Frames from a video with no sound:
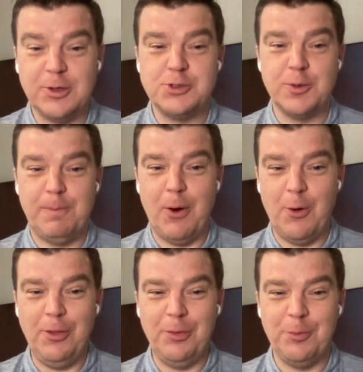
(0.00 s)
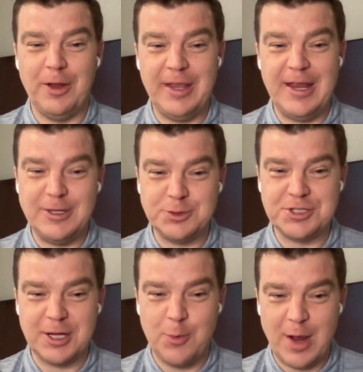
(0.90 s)
I think those are both really
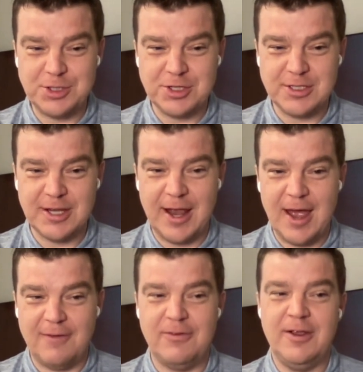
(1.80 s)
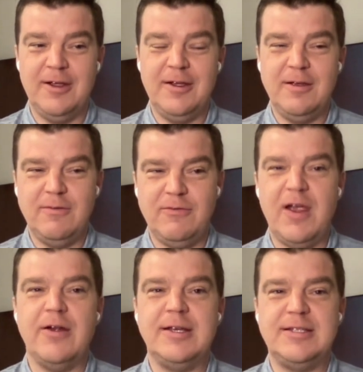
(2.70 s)
interesting questions that have
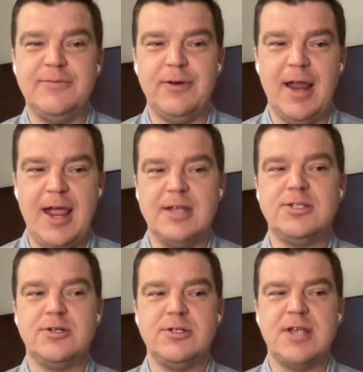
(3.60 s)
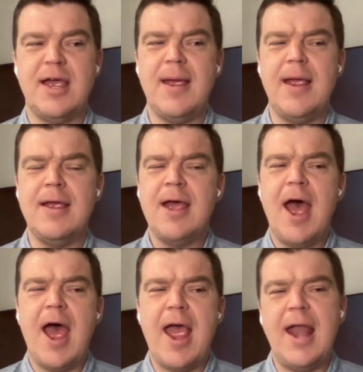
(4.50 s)
very different answers.
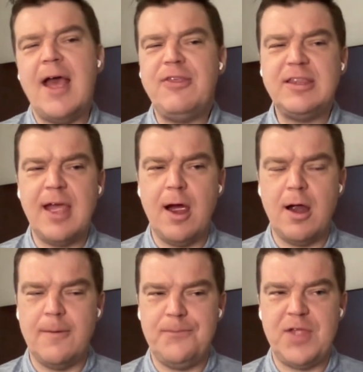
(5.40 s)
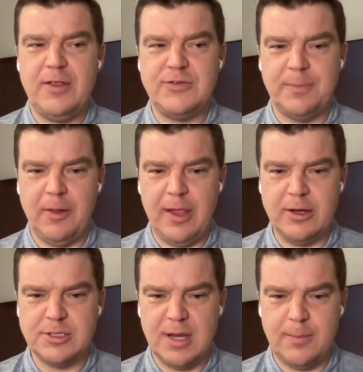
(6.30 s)
And I think they are, at least from the
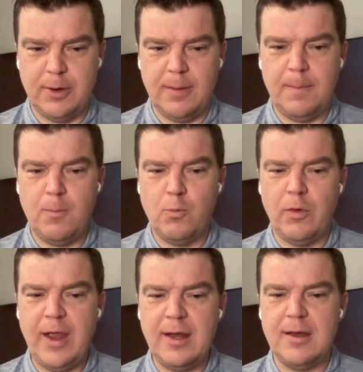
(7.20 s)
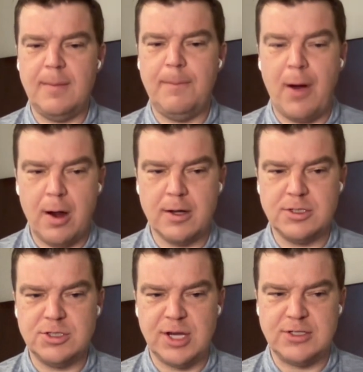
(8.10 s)
Lakers standpoint, related in
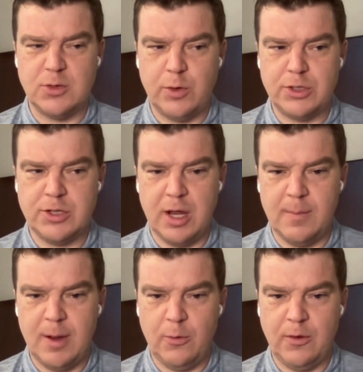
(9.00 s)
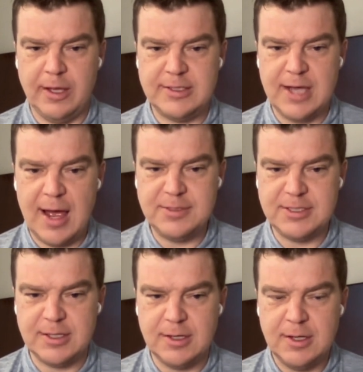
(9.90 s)
part, Jason, to what you're talking about with Klay
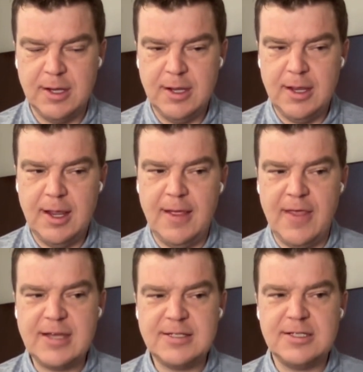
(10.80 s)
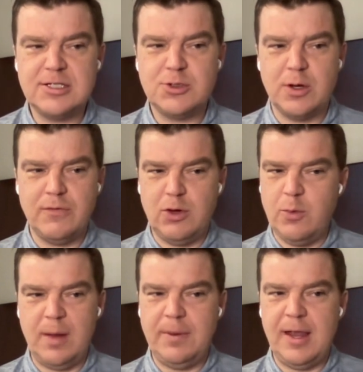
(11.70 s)
Thompson. And that's this sort of
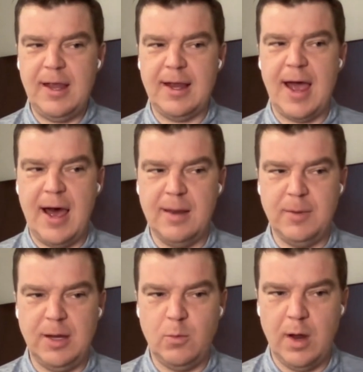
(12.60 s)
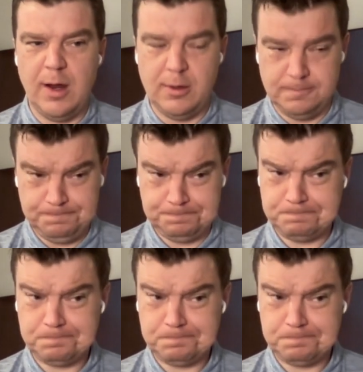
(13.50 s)
new NBA economy where